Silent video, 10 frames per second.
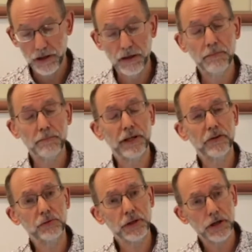But as
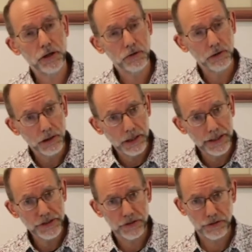we go
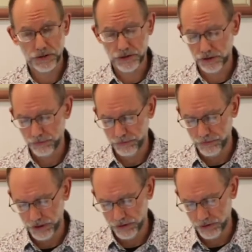later
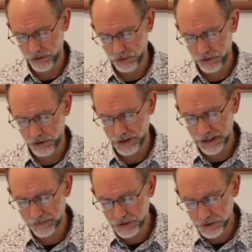into the Word,
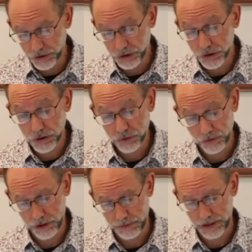even to
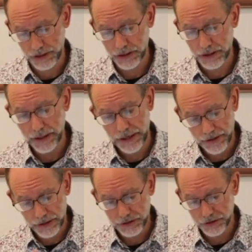Deuteronomy and
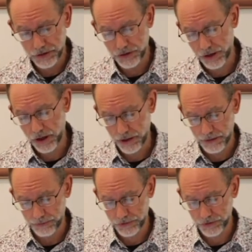then into
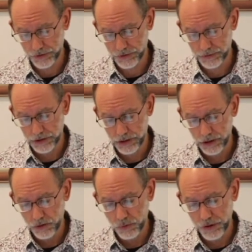Psalms,
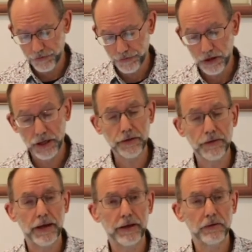we find
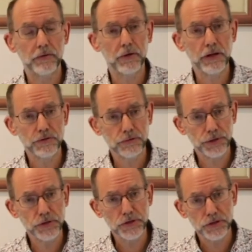that
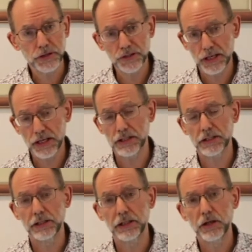retribution is
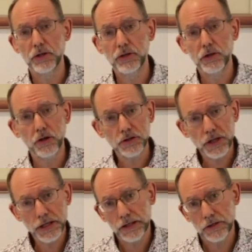actually not
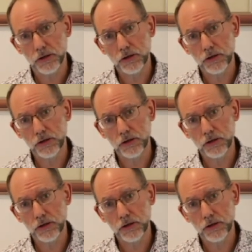taken on